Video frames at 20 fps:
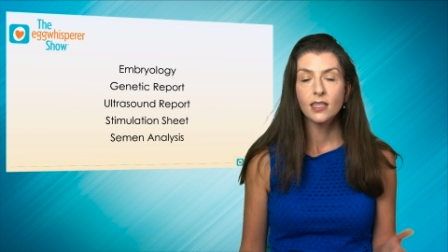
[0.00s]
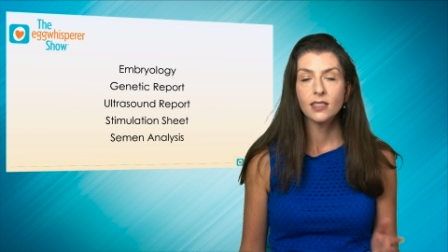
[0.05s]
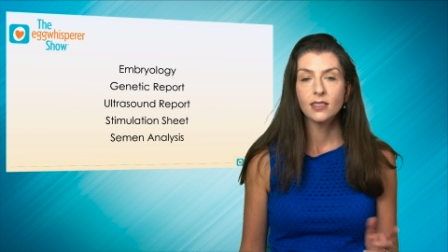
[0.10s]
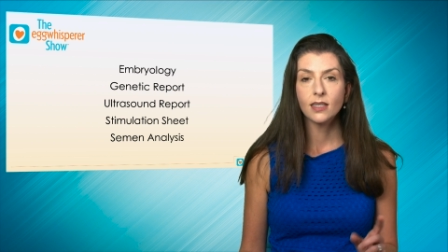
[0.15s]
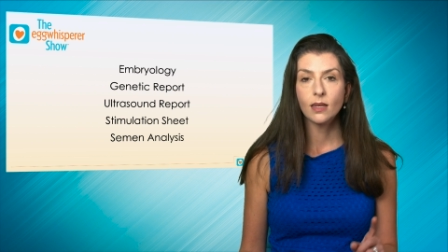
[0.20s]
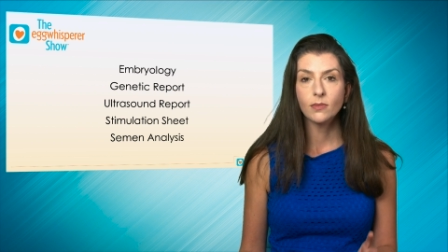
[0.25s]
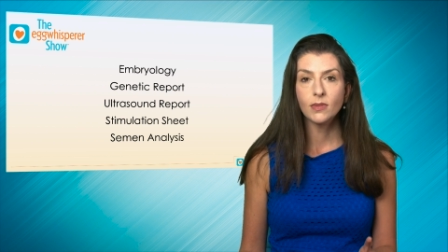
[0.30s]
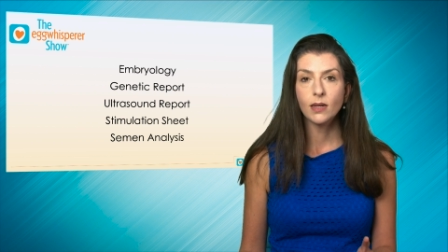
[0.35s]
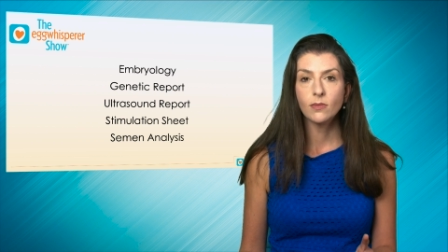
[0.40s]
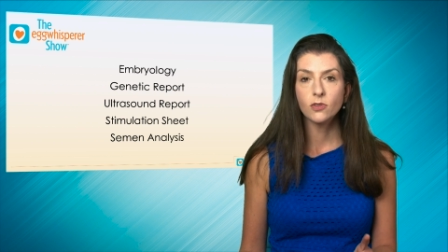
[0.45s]

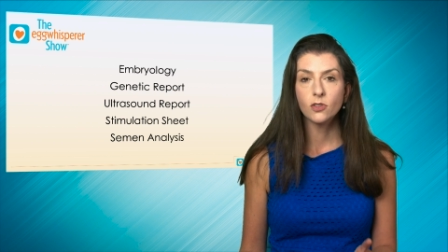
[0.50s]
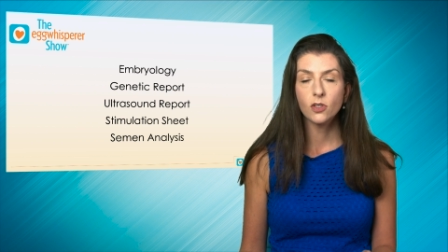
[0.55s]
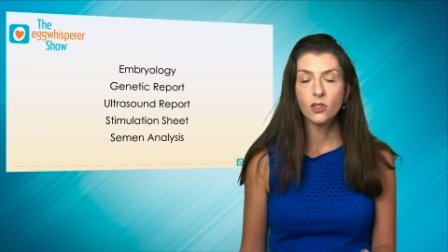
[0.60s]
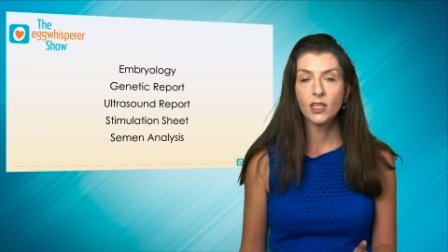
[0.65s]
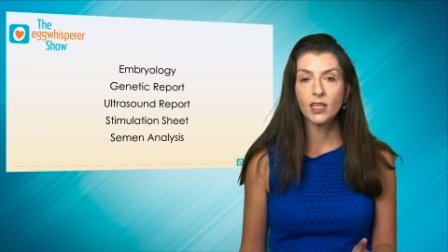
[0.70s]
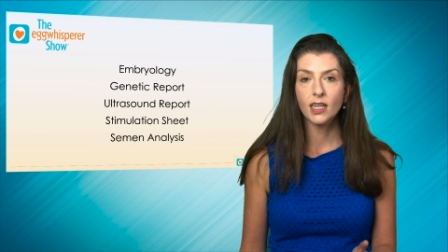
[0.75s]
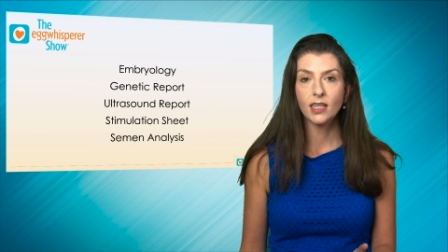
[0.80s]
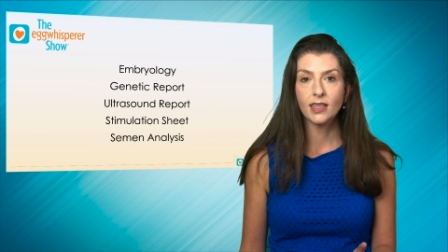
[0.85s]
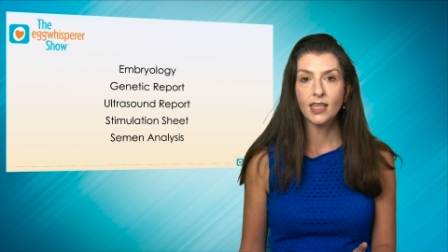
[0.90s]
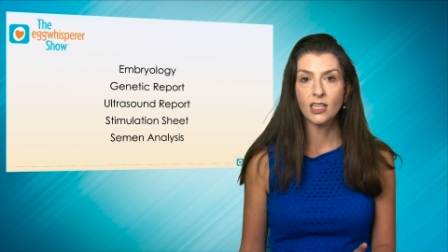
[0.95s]
Sometimes
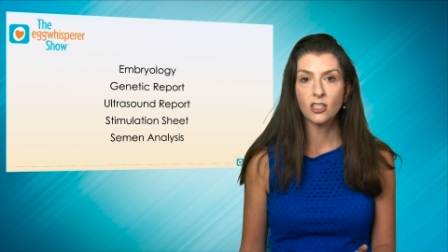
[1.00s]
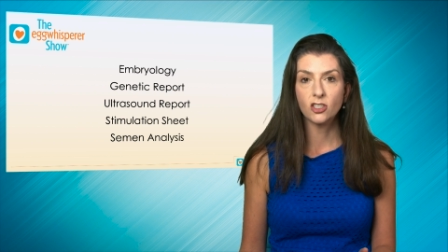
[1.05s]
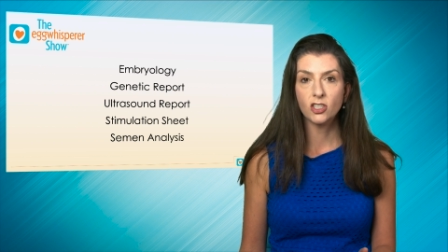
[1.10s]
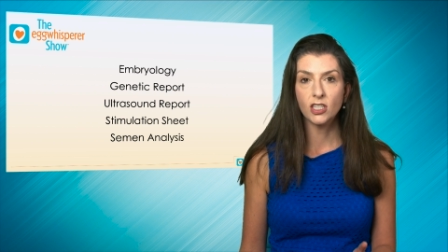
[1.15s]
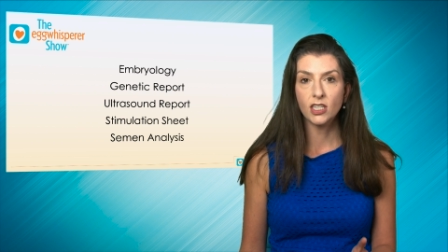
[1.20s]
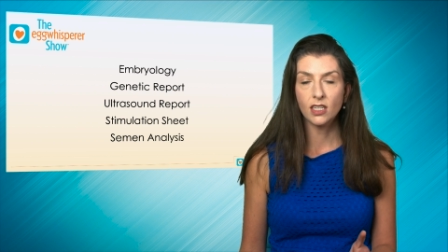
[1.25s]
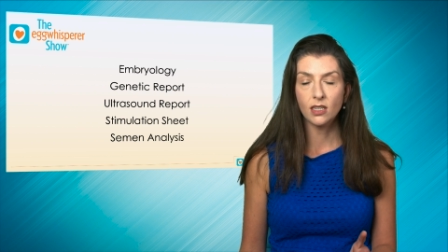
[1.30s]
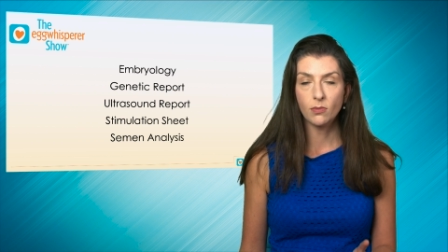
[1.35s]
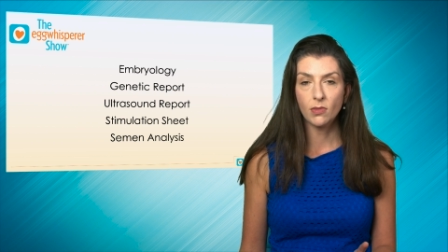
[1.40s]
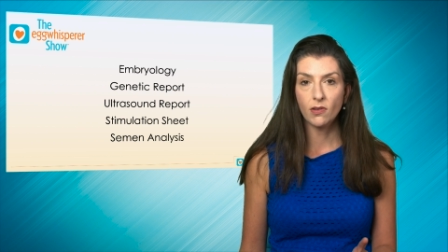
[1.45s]
looking at that
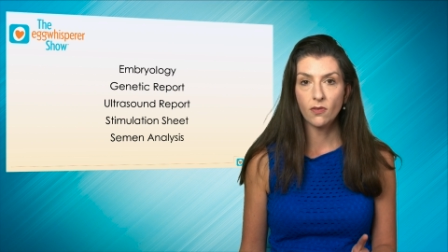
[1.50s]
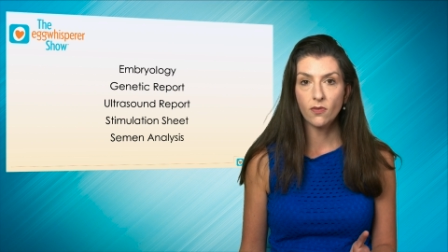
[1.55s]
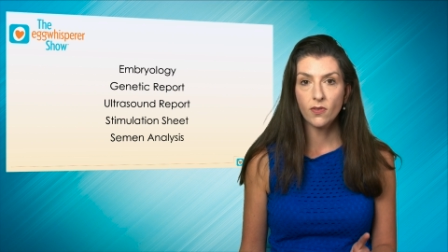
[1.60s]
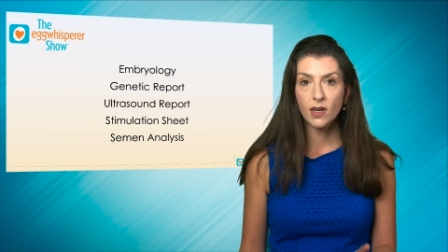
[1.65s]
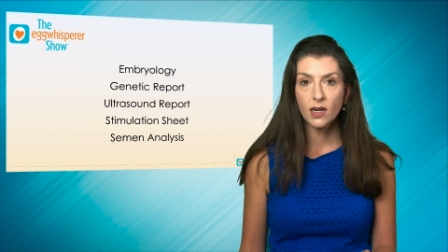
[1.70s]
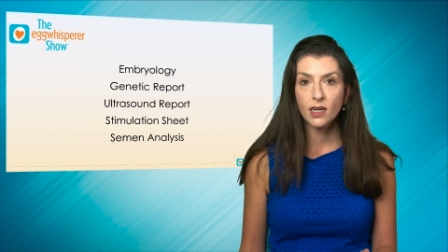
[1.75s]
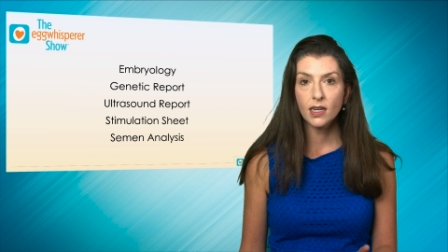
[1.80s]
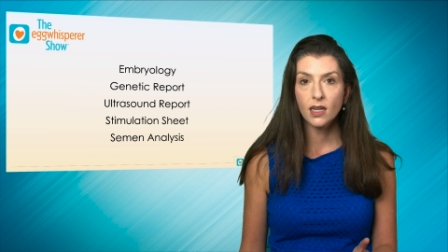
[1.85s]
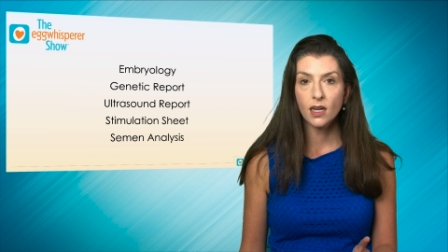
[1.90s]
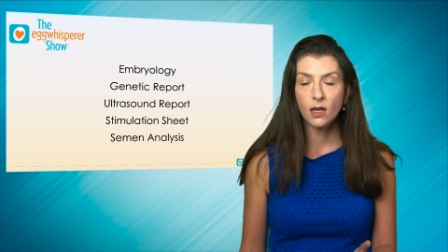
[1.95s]
sheet can be
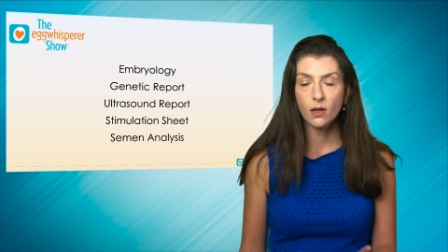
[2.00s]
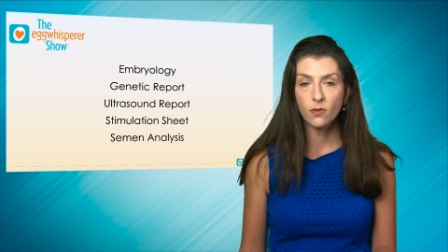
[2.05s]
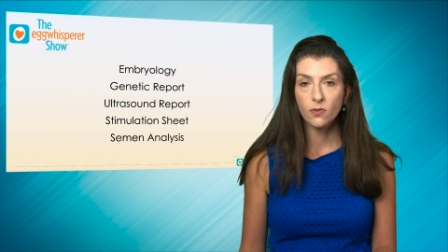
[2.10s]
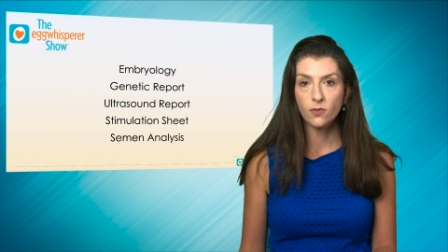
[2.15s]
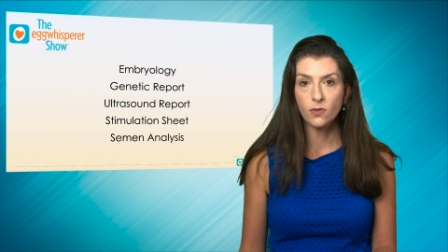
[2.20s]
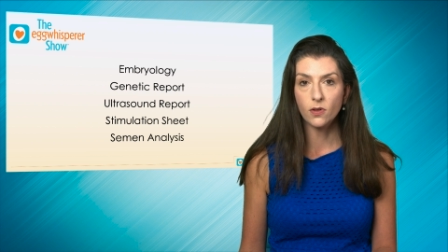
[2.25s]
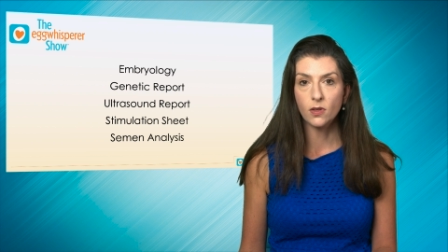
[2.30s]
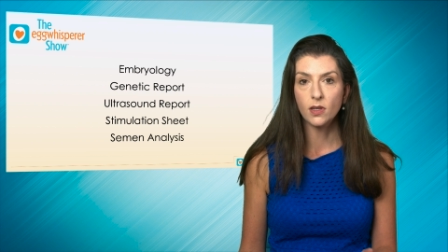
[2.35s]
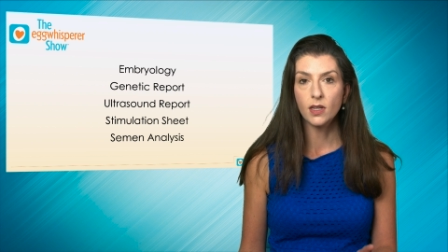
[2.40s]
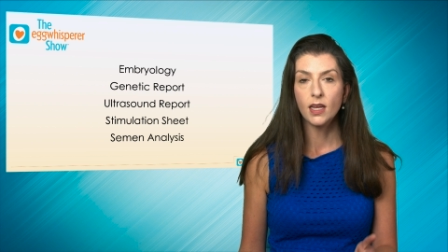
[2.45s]
very
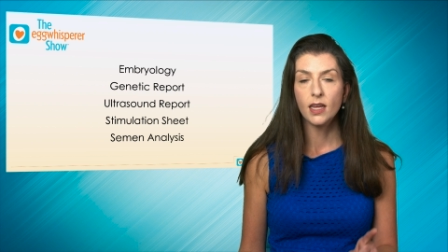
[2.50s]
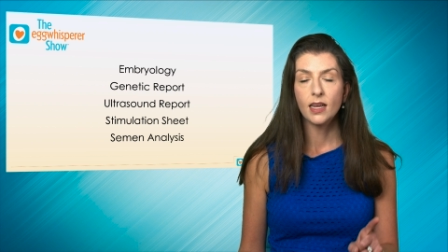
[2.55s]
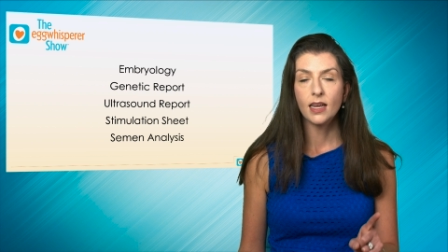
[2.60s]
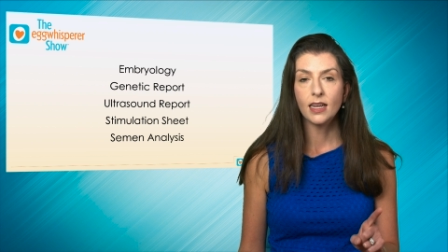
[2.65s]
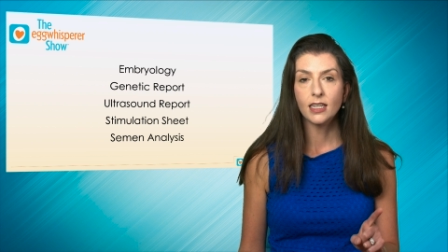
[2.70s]
helpful